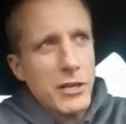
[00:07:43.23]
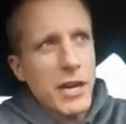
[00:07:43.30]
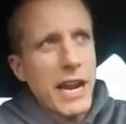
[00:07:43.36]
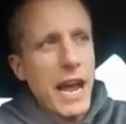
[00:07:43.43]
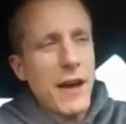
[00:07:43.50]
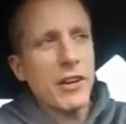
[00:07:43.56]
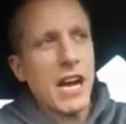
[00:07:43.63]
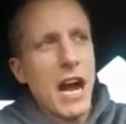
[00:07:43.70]

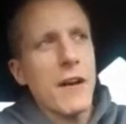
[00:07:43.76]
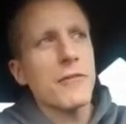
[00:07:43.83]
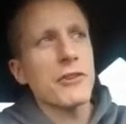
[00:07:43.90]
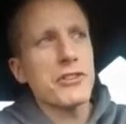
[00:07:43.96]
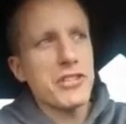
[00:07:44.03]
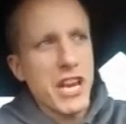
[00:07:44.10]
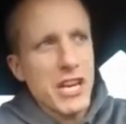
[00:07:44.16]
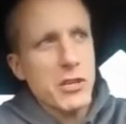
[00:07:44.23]
I try to have a
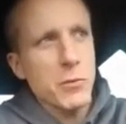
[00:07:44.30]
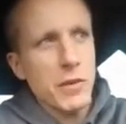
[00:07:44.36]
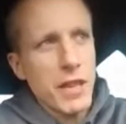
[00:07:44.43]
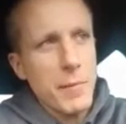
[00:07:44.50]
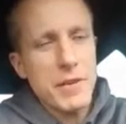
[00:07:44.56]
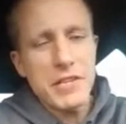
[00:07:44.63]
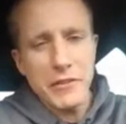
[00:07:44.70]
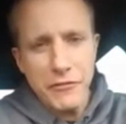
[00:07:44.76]

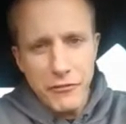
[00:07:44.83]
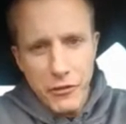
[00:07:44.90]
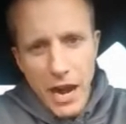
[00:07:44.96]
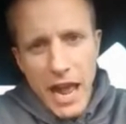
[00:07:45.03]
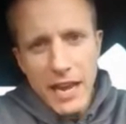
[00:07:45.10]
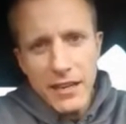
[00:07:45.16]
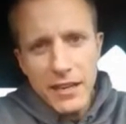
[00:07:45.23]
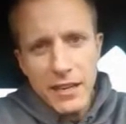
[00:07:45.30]
conversation with them as a
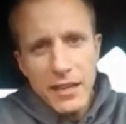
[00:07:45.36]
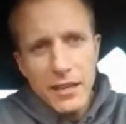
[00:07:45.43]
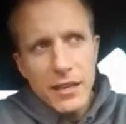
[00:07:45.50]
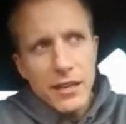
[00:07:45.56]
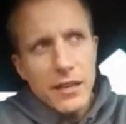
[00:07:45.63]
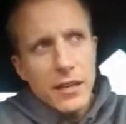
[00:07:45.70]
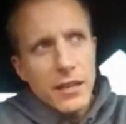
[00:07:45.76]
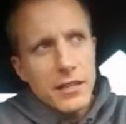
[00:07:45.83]
friend,